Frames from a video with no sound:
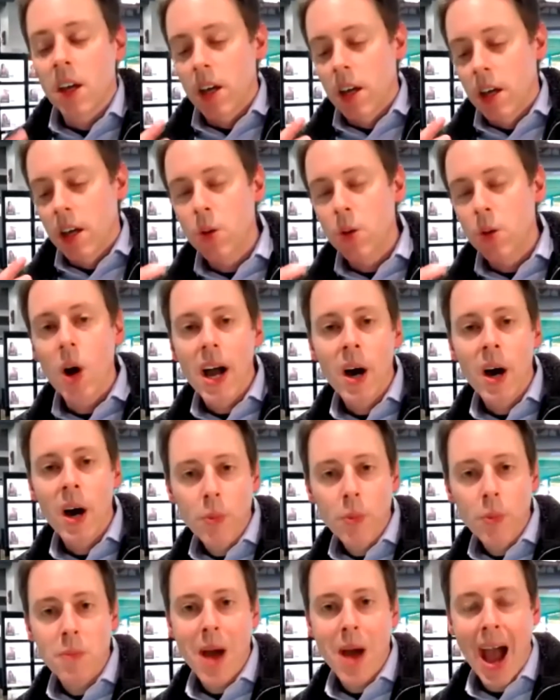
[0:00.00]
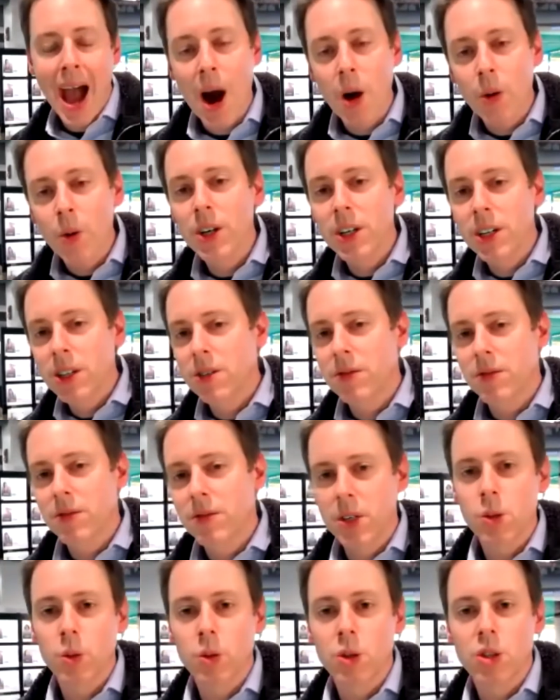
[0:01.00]
it will help empower
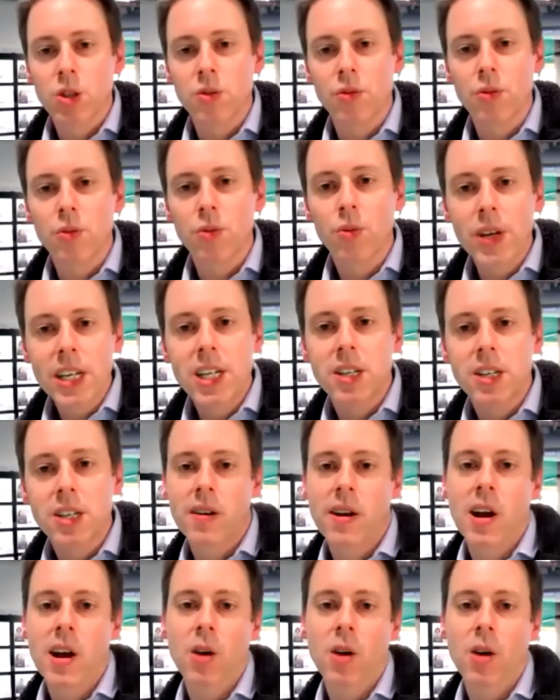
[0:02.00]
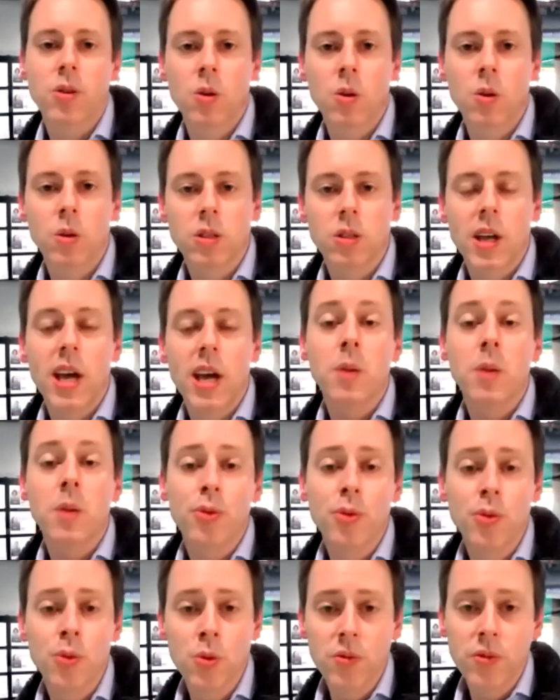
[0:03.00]
individuals to reach their health goals and
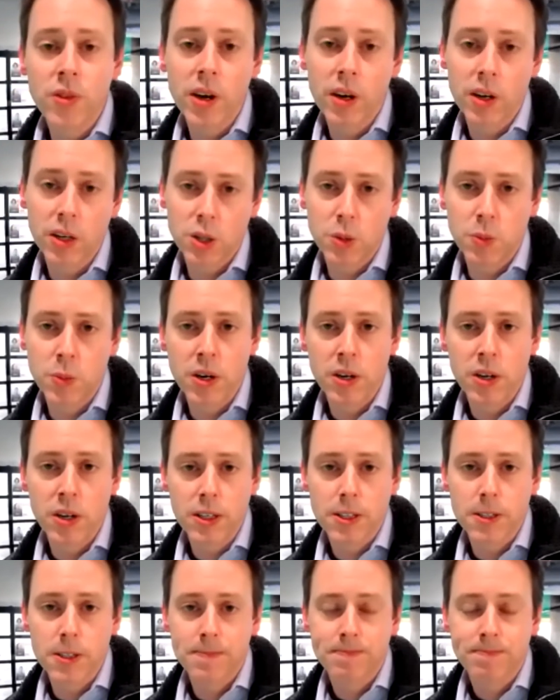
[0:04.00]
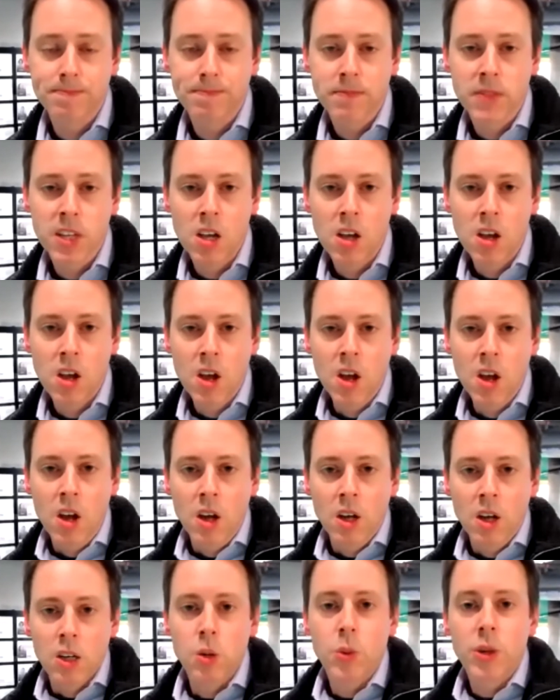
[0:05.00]
improve their experience.
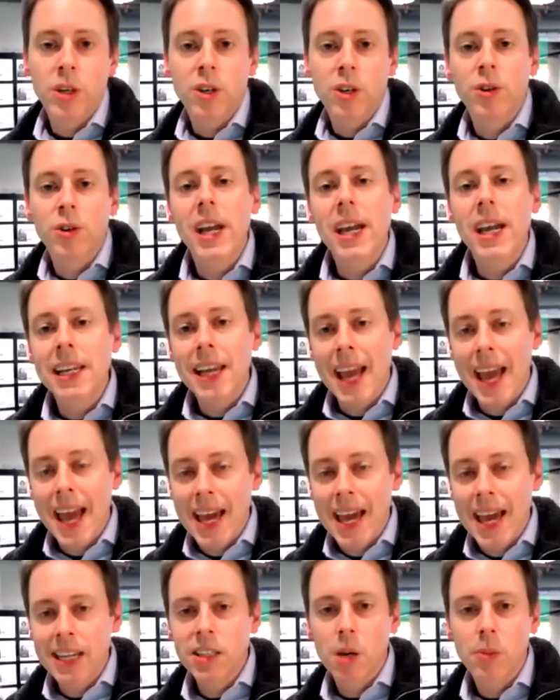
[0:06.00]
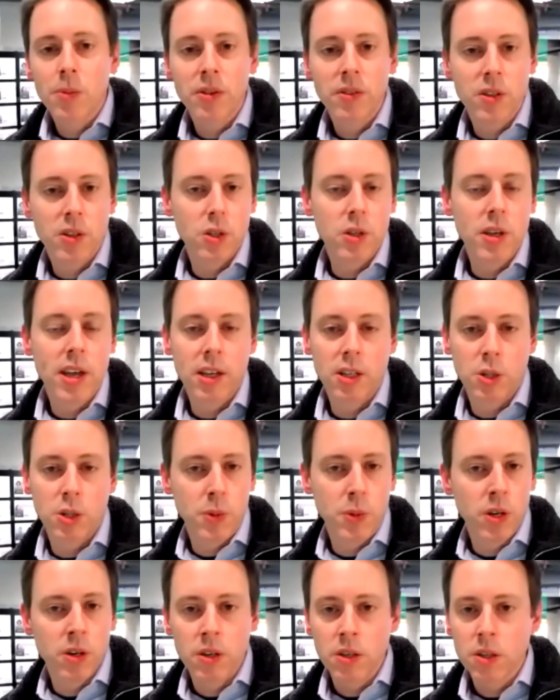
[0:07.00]
So when creating any type of ex-
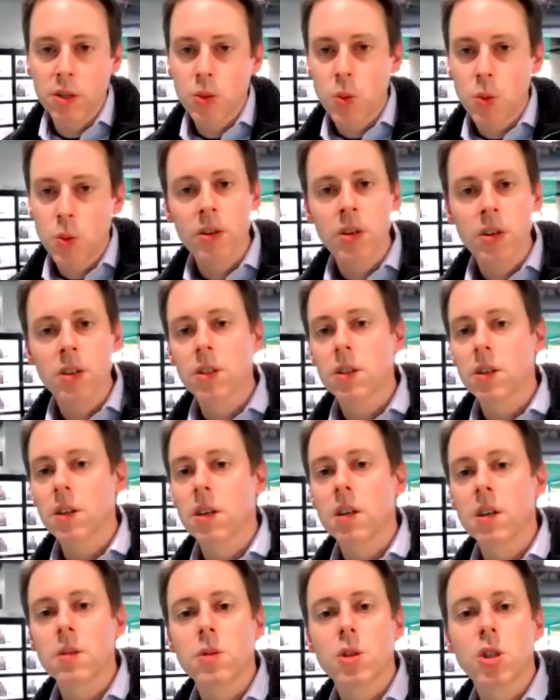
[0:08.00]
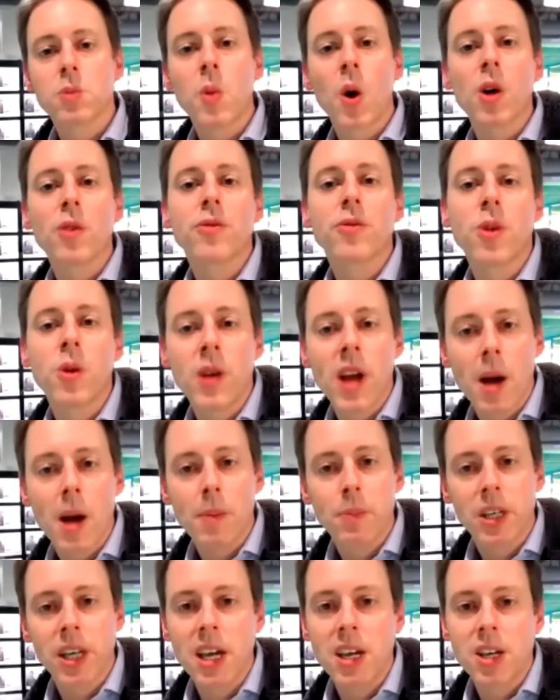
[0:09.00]
experience, whether it's a smartphone
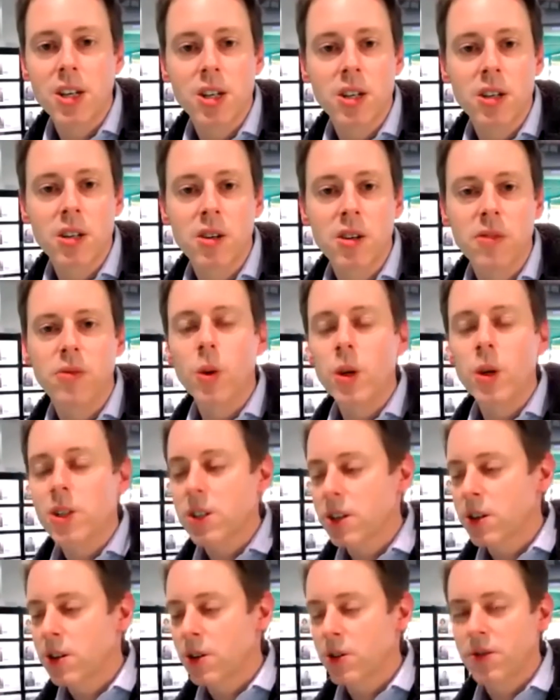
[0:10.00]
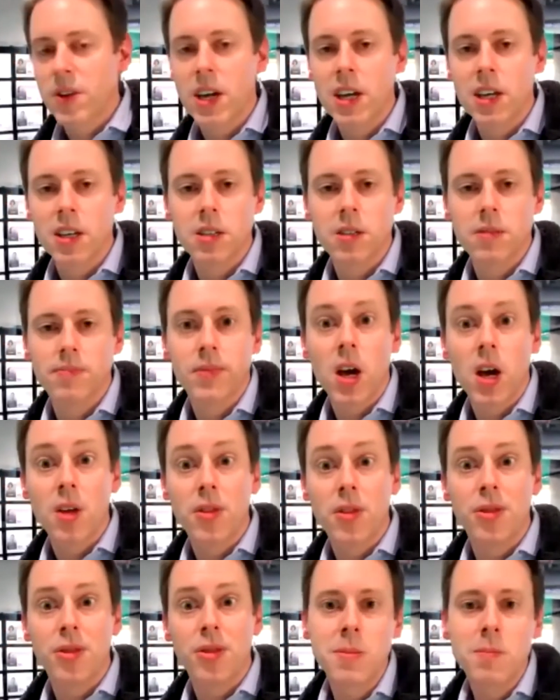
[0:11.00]
application, a voice interface, a
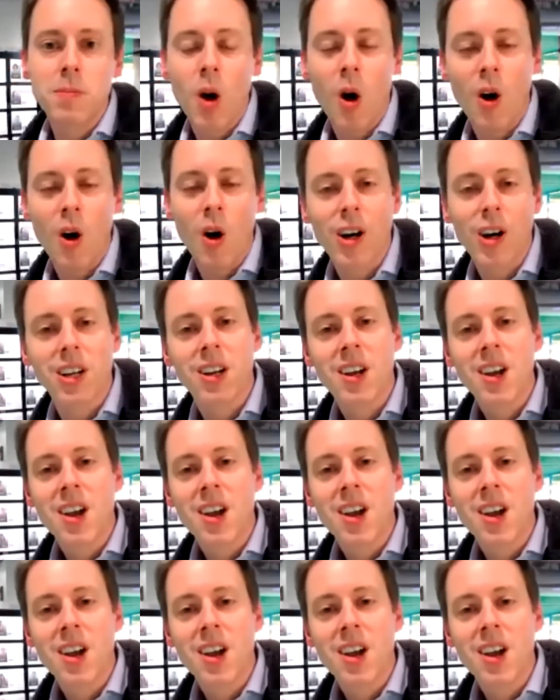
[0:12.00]
theme park,